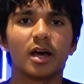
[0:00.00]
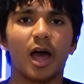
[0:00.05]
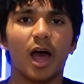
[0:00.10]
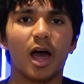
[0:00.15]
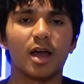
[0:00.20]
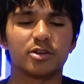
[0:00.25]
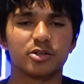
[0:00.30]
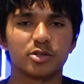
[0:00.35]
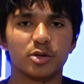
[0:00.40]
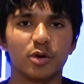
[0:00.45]

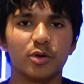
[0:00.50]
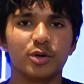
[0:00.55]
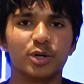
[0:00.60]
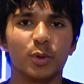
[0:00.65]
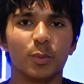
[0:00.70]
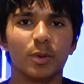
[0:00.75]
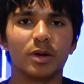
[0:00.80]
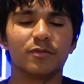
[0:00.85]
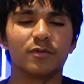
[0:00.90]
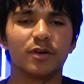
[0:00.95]
A
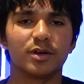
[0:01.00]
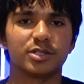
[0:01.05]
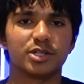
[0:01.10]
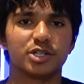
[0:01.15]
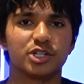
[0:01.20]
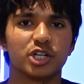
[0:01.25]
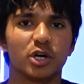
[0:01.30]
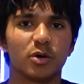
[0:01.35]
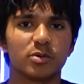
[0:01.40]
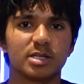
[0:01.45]
2-0 win versus
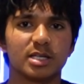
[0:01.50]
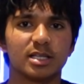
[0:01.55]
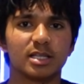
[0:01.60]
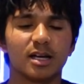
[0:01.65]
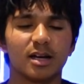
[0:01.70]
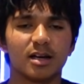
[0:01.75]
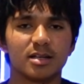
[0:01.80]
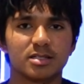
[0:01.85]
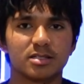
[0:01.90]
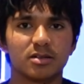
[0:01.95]
Chelsea
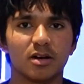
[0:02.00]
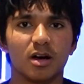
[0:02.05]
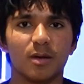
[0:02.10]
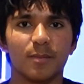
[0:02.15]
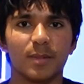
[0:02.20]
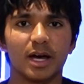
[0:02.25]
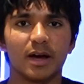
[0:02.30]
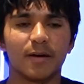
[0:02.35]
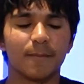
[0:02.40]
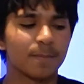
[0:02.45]
last
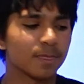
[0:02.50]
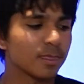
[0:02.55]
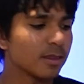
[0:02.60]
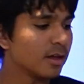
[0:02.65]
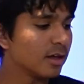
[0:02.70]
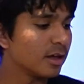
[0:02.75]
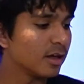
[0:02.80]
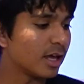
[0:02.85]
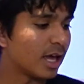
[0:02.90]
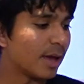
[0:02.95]
time out.
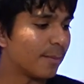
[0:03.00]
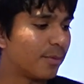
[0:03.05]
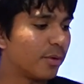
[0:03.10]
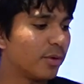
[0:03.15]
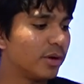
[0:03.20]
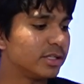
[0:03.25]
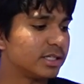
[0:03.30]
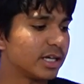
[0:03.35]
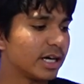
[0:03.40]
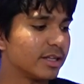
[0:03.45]
and
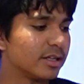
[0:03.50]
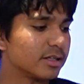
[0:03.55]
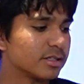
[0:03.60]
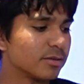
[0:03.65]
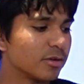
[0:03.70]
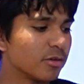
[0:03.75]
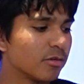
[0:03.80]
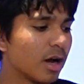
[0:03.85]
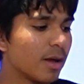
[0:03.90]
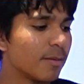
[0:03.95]
putting together
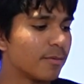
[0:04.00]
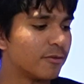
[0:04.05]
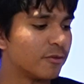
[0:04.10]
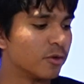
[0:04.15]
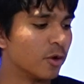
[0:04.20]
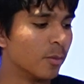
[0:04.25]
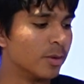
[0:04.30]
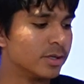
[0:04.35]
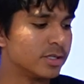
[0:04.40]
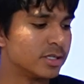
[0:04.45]
some great
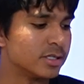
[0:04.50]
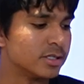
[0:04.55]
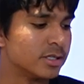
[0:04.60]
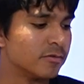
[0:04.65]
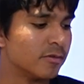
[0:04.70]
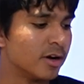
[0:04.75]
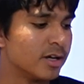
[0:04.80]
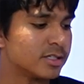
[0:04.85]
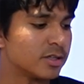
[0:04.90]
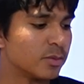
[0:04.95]
performances
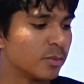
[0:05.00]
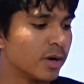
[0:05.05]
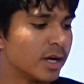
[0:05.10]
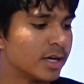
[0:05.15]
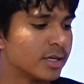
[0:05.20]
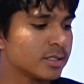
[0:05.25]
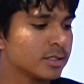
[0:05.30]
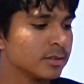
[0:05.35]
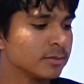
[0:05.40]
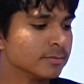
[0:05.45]
in recent
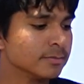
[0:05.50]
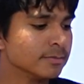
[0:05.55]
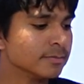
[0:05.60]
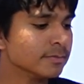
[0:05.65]
weeks.